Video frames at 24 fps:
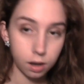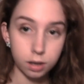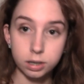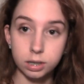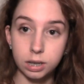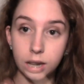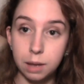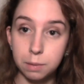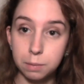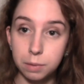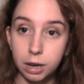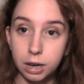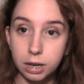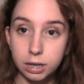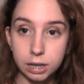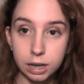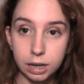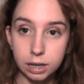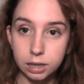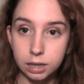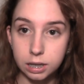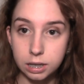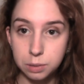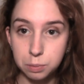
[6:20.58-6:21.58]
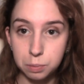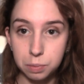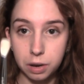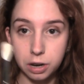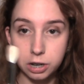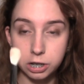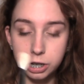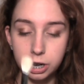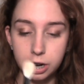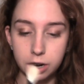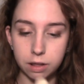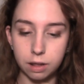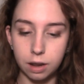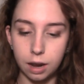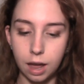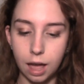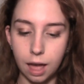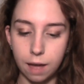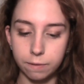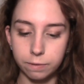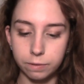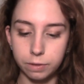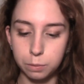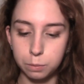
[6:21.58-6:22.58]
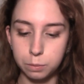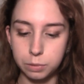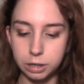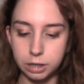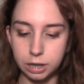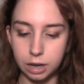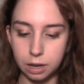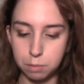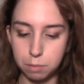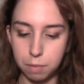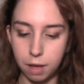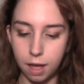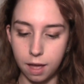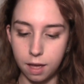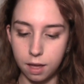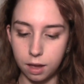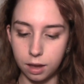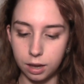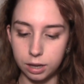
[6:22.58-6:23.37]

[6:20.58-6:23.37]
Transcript: So now I'm going to take this brush here that I have from Sigma.